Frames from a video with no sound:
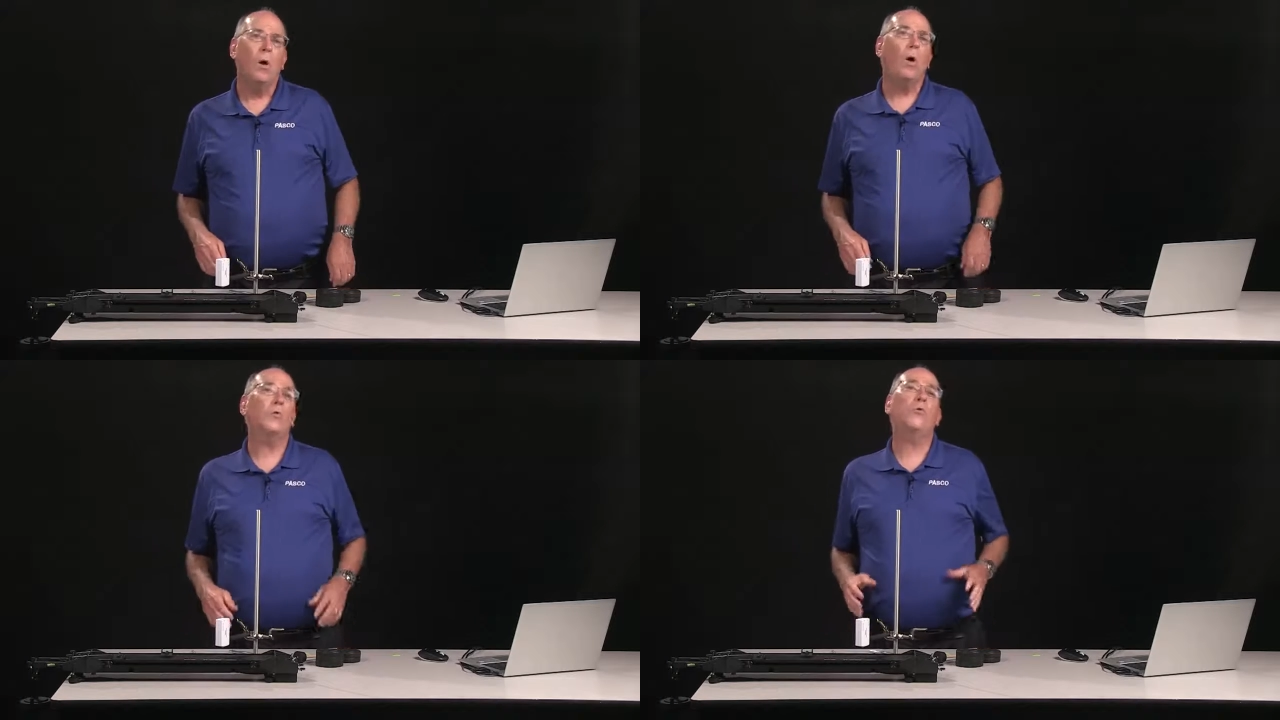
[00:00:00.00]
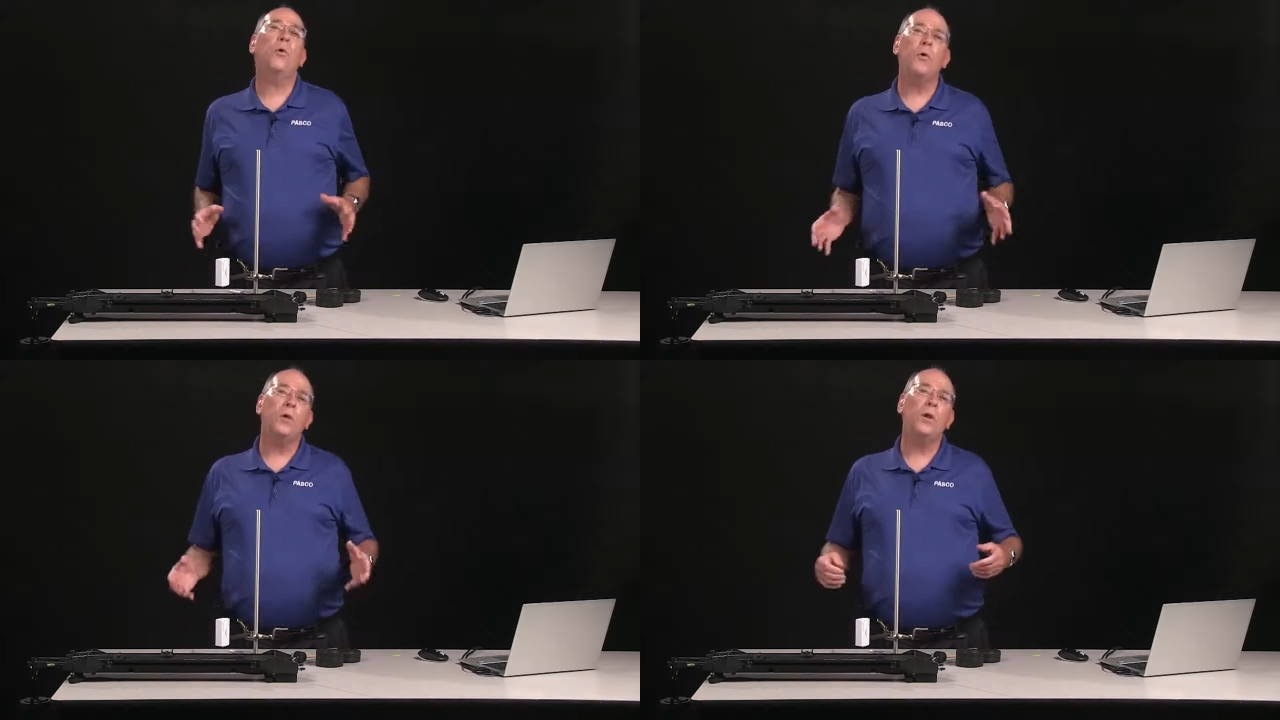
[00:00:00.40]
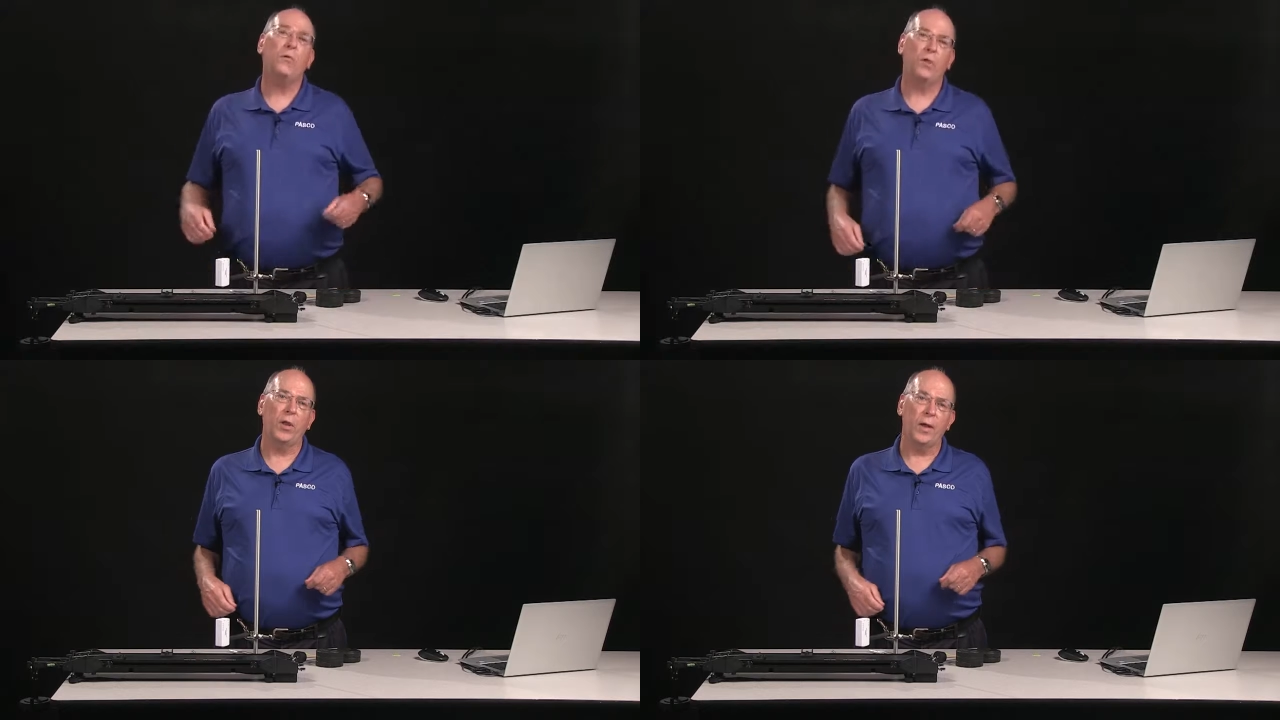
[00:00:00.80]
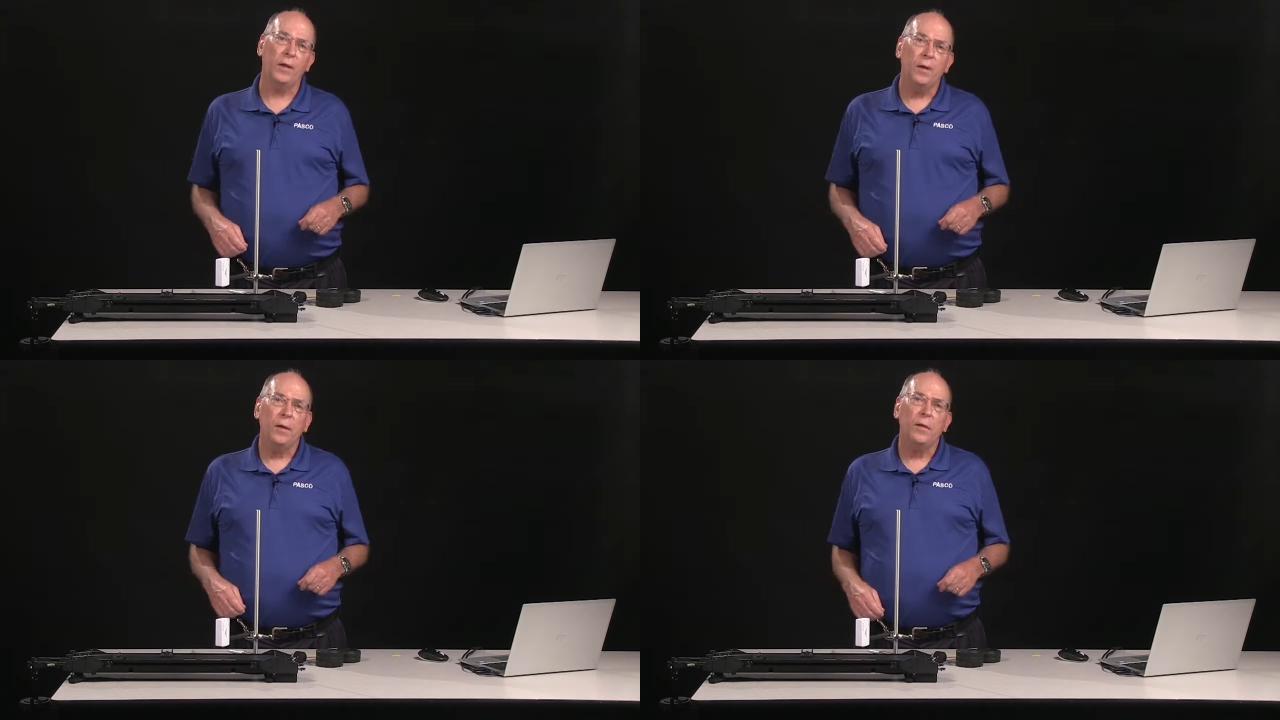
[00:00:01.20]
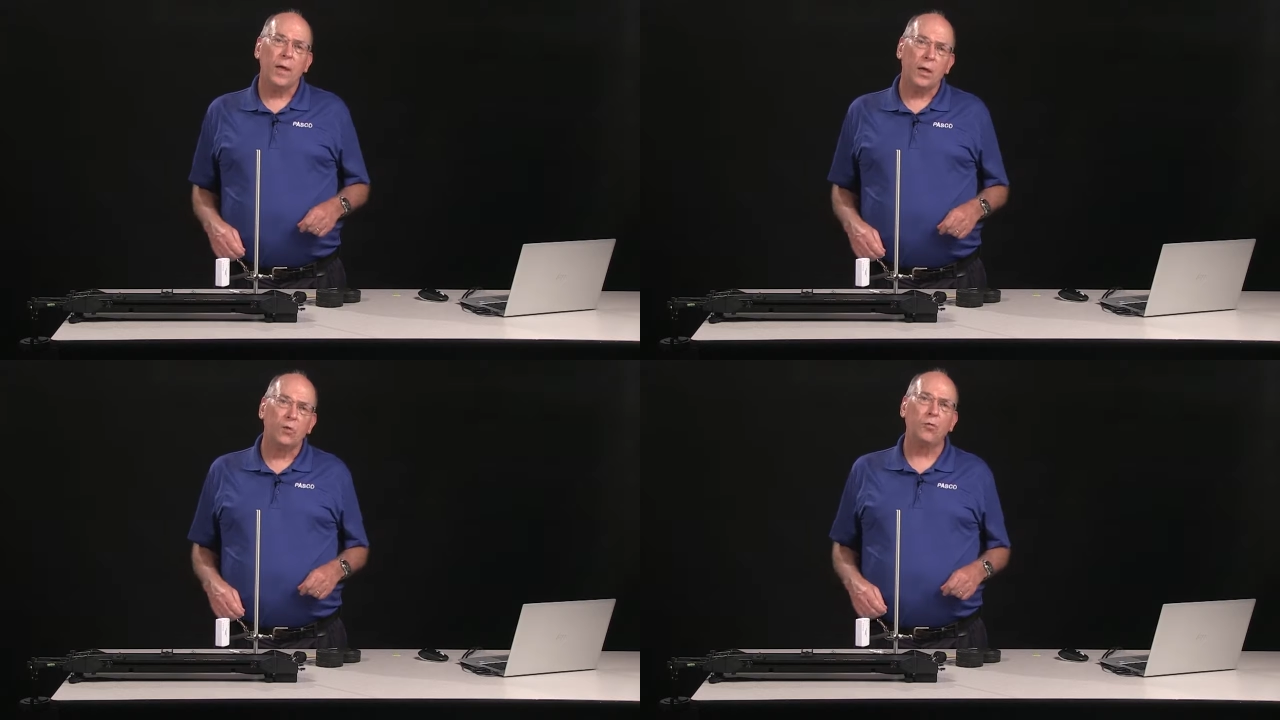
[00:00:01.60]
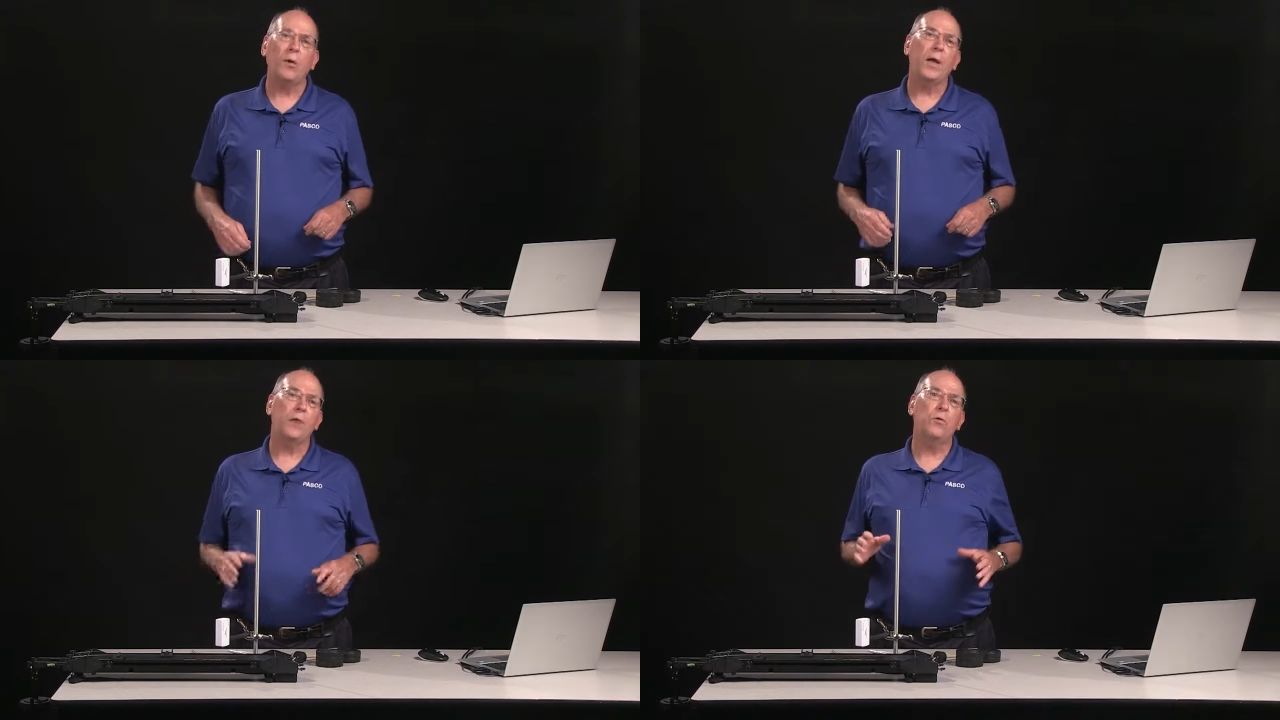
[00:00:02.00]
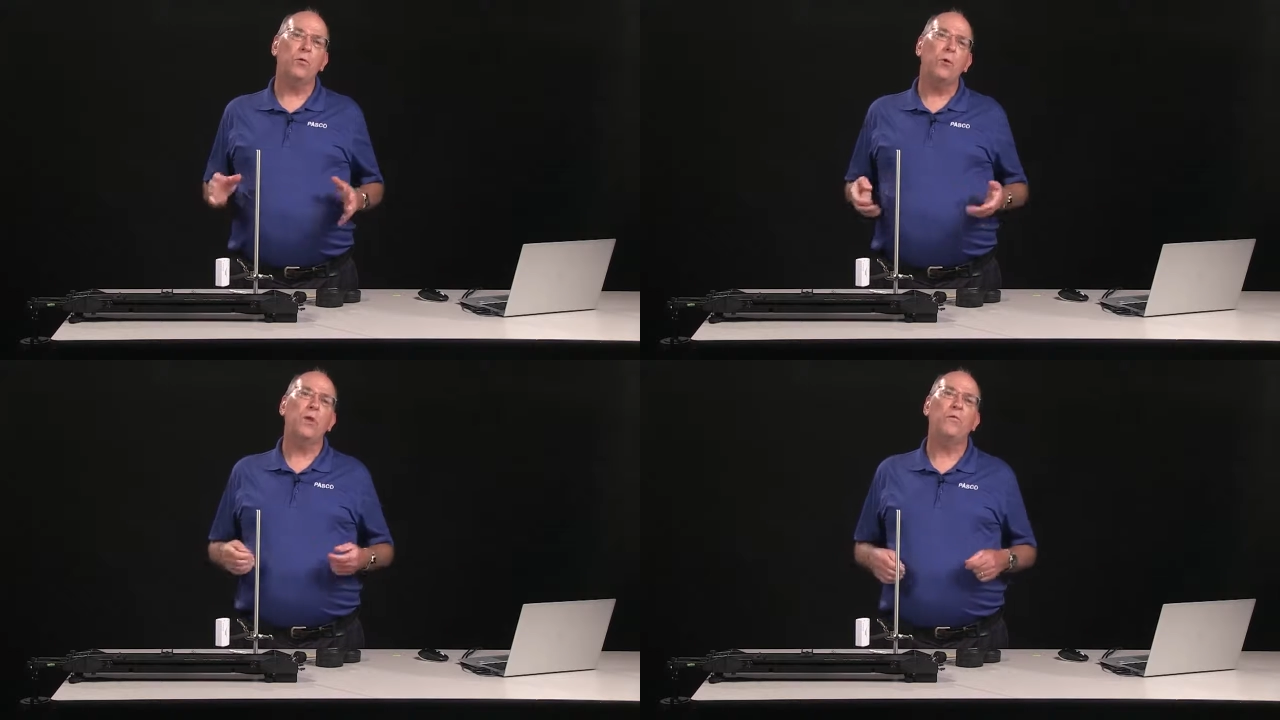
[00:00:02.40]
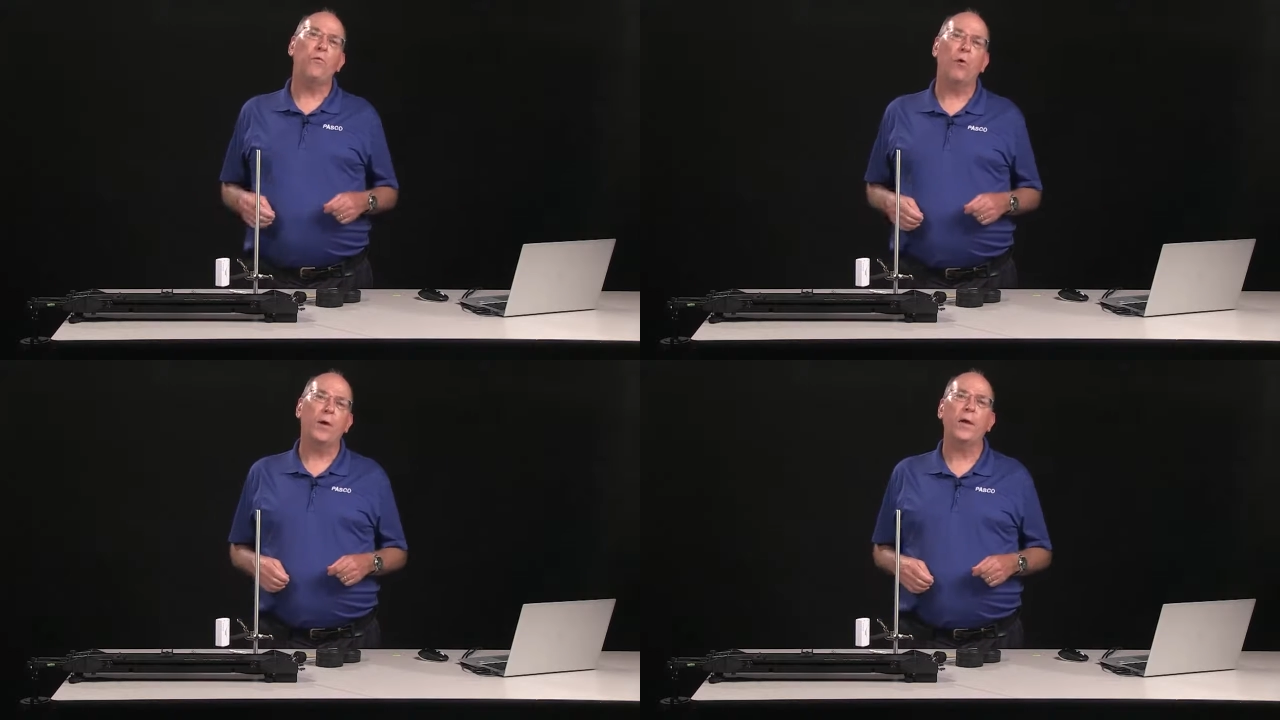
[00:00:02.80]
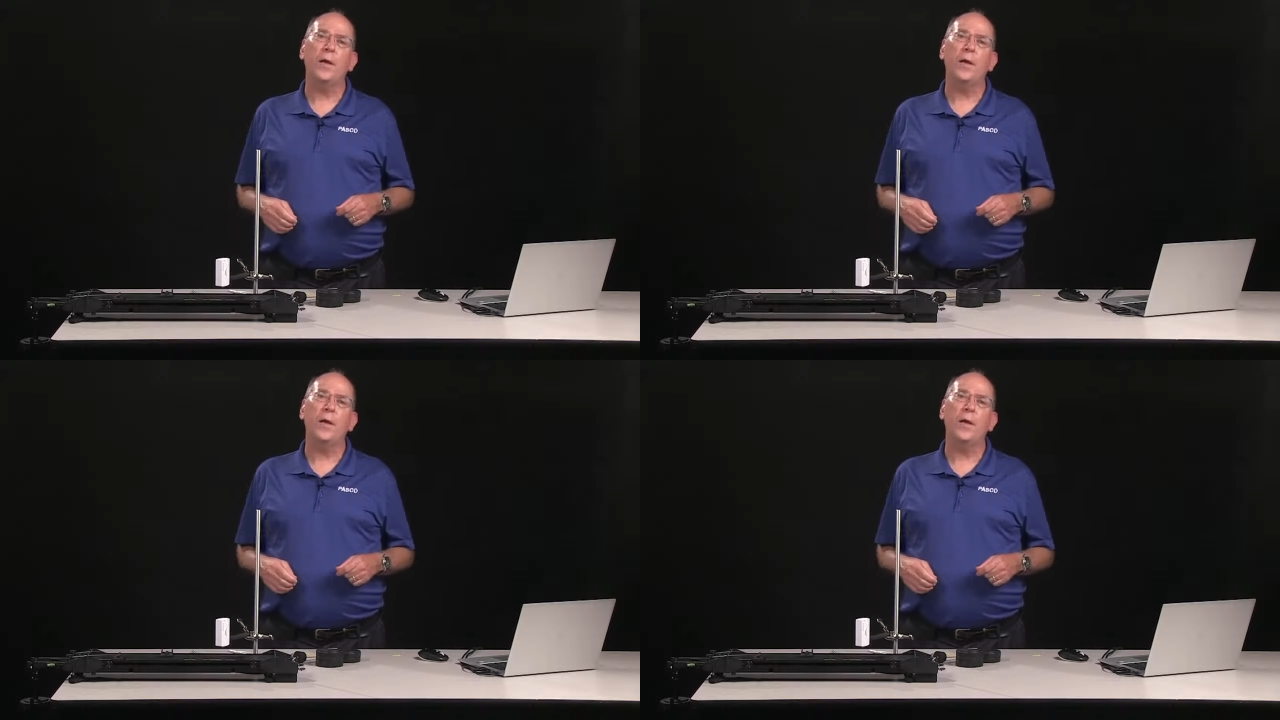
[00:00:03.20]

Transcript: Alternatively, they can strike a tuning fork